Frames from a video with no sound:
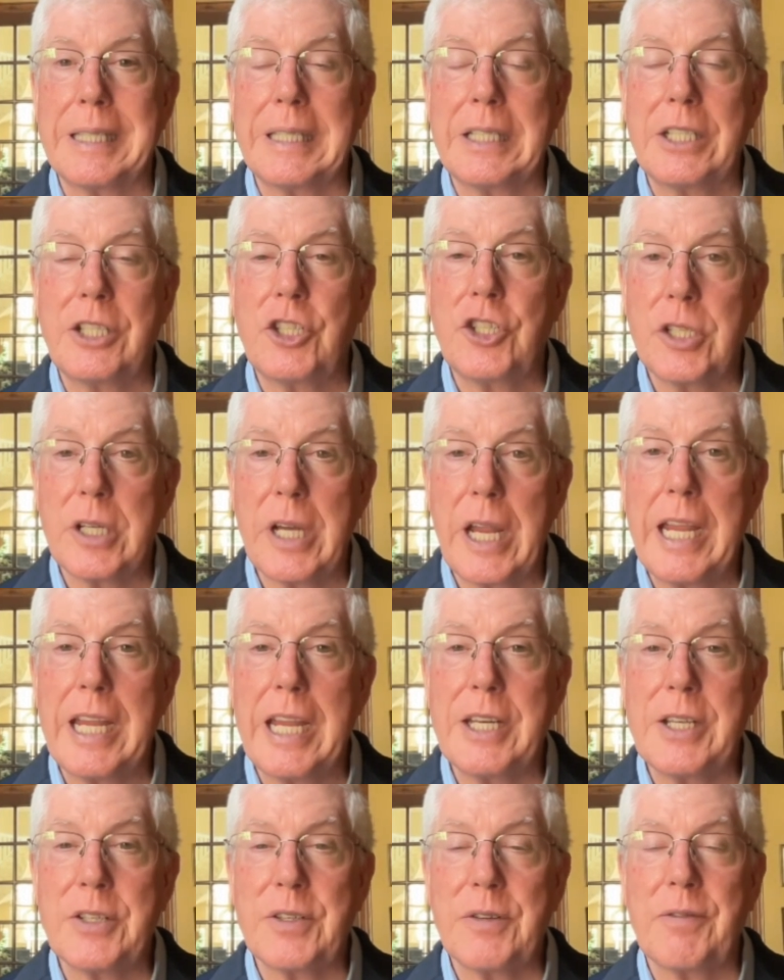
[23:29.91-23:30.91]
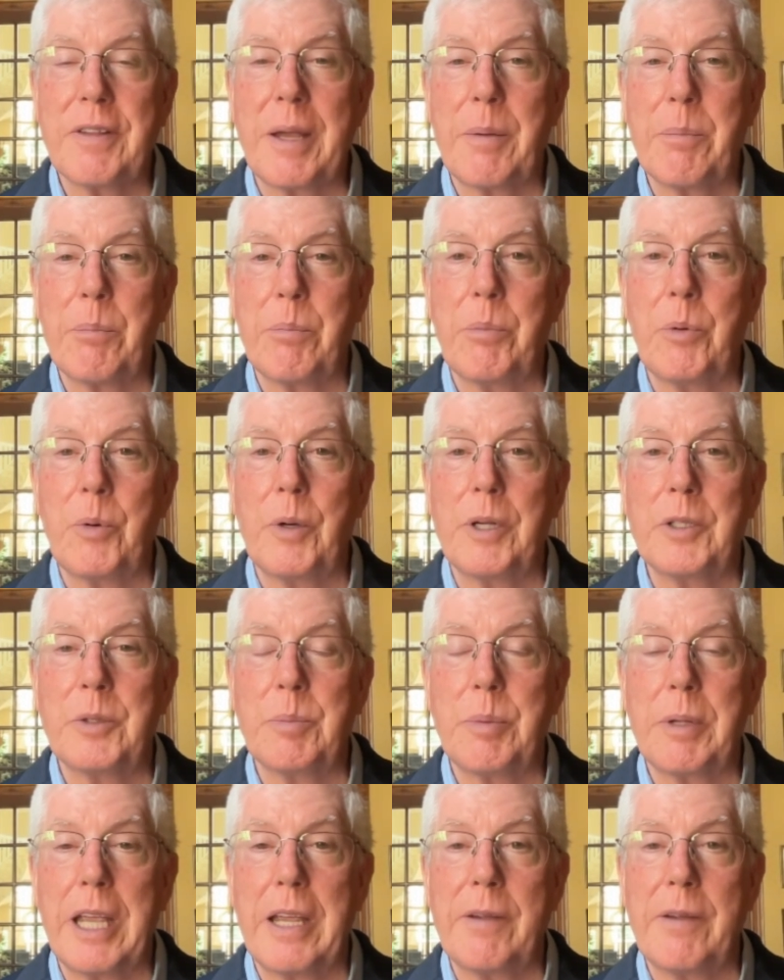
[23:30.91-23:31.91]
change of that boy's
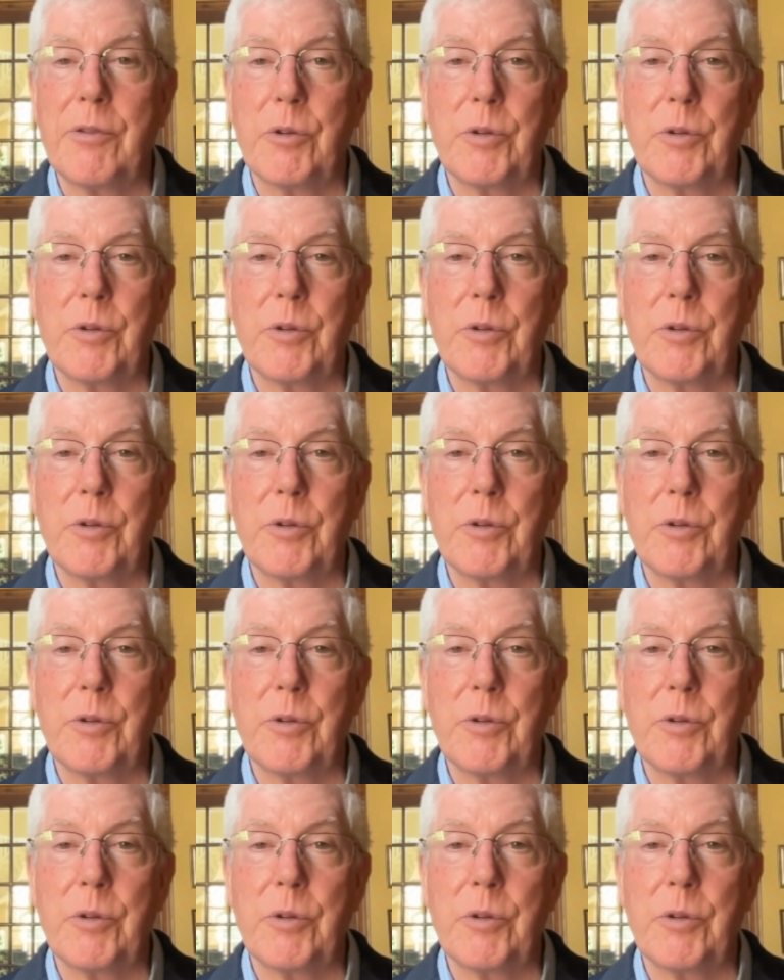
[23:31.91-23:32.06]
behavior,